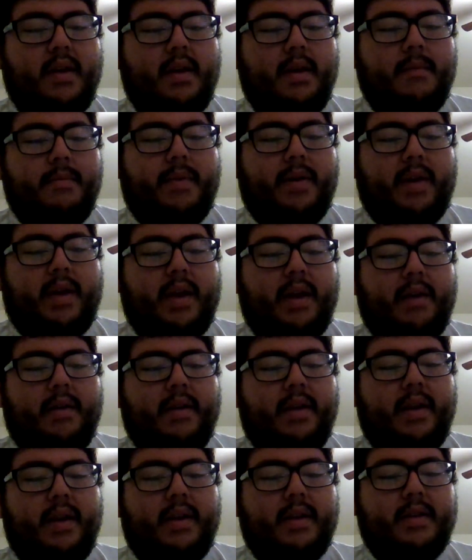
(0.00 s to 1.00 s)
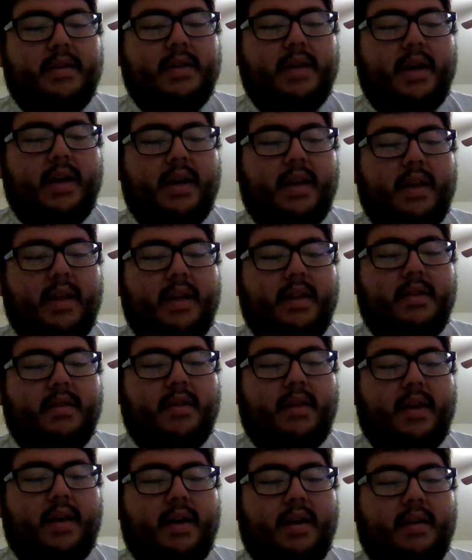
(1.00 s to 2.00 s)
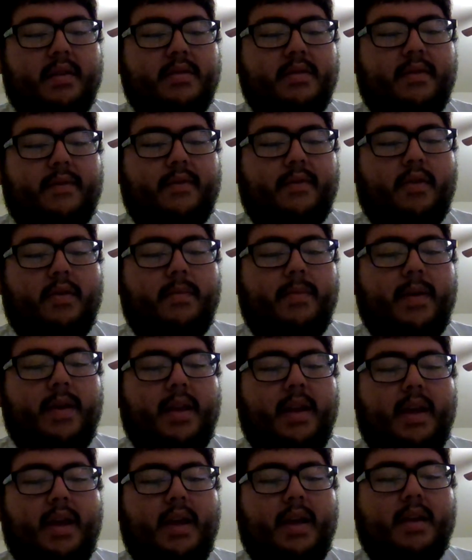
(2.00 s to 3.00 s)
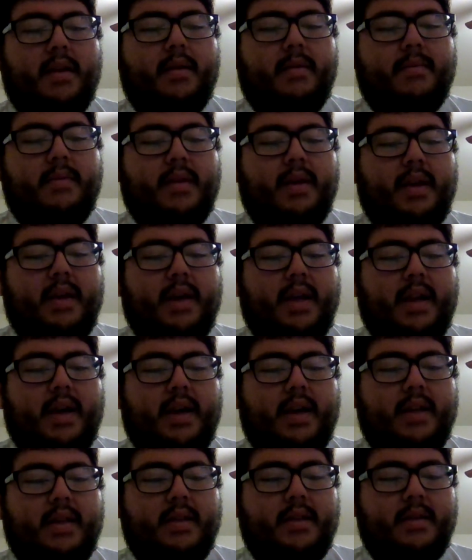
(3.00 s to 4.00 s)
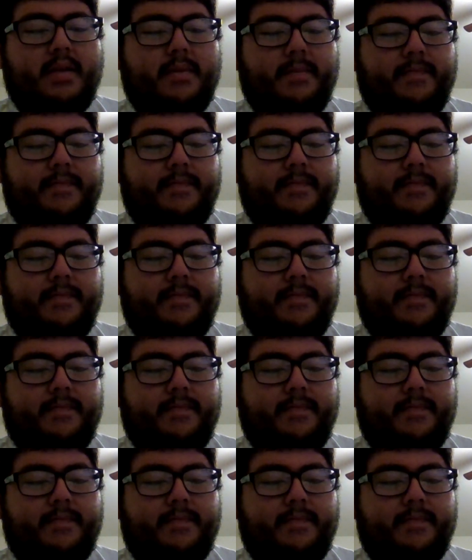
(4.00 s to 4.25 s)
but carried it aside into the house of Obed-Edom the Gittite.